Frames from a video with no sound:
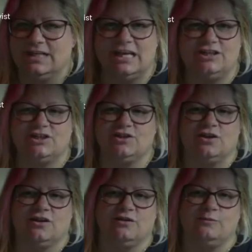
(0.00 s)
just start
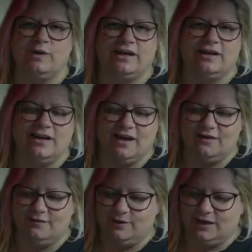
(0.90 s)
wreaking
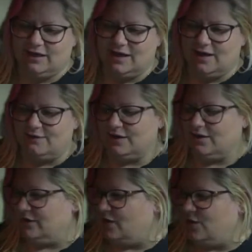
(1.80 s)
havoc
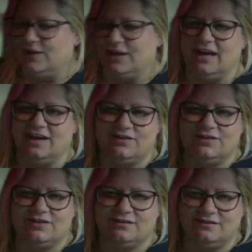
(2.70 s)
on all the
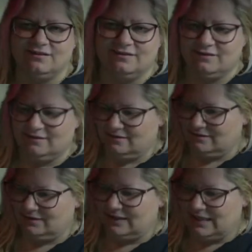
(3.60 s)
cats.
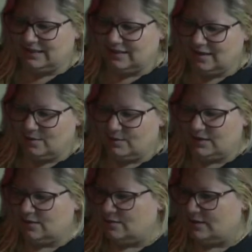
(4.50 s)
Lisa, what's
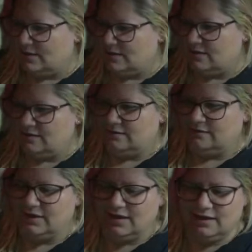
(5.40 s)
going on?
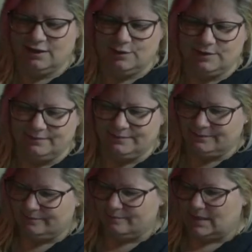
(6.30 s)
Yeah, he would
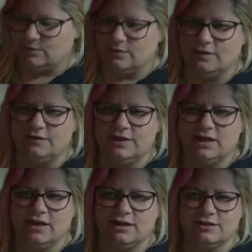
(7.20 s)
mess with all the
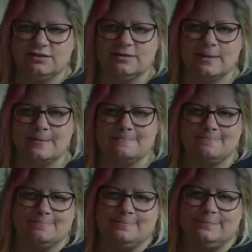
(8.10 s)
cats.
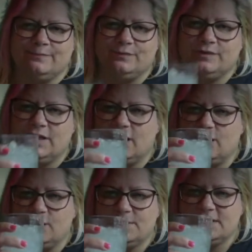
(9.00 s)
Yeah, he
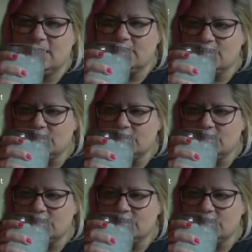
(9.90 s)
was nuts.